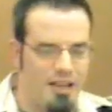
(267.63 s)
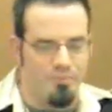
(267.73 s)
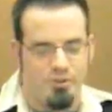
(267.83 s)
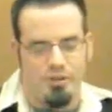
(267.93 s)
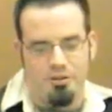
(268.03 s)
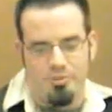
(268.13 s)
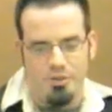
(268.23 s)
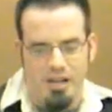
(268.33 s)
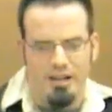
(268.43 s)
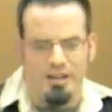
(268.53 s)
calipers on your
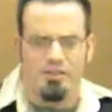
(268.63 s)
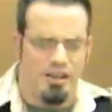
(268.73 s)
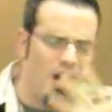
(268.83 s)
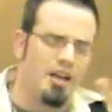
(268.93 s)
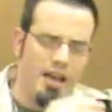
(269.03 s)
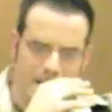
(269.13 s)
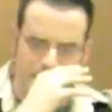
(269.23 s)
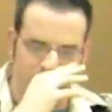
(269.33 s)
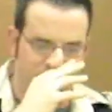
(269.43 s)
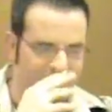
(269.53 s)
machine? And he's like, oh
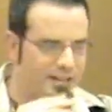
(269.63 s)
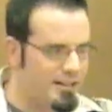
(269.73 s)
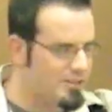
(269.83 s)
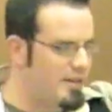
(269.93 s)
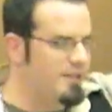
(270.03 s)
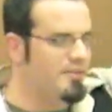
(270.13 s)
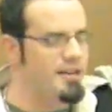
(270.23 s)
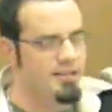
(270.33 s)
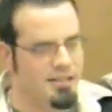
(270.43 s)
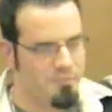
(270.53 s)
yeah, checked. And so
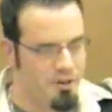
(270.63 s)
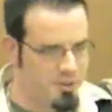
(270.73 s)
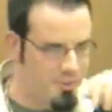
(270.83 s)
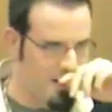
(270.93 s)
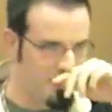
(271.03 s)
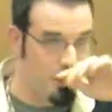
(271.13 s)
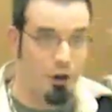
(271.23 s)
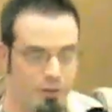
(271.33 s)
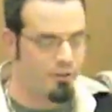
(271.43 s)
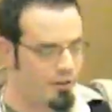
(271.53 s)
he disappears behind the
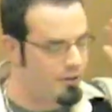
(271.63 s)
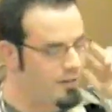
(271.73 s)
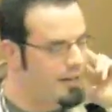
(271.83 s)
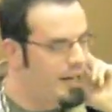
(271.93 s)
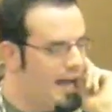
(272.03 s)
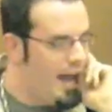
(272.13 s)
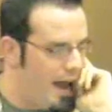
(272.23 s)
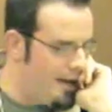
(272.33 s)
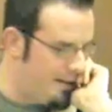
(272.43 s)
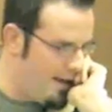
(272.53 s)
curtain, you know.
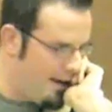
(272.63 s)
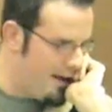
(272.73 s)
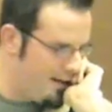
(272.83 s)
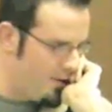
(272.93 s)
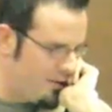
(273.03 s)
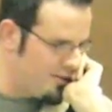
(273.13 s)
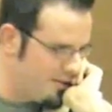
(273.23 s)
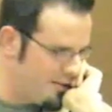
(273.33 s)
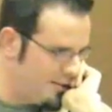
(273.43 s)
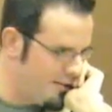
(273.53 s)
And I
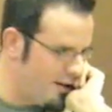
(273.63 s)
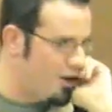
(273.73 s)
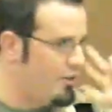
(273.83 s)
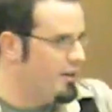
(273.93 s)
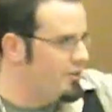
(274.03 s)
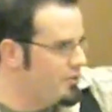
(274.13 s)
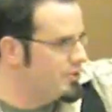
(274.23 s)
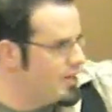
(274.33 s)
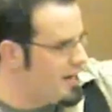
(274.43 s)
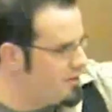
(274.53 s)
notice on the
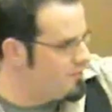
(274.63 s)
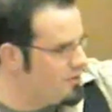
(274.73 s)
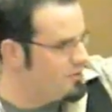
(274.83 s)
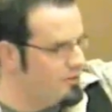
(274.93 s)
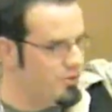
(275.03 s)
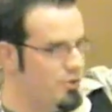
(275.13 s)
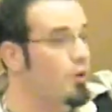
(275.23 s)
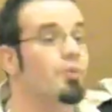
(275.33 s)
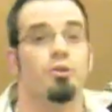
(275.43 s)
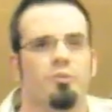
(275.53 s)
other side of the
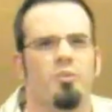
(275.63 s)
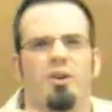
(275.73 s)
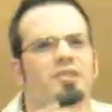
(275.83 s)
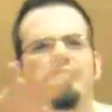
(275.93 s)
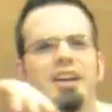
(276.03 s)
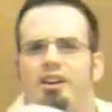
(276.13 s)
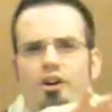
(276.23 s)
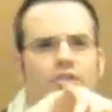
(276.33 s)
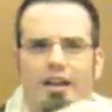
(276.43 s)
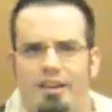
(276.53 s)
showroom, or whatever they
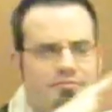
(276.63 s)
call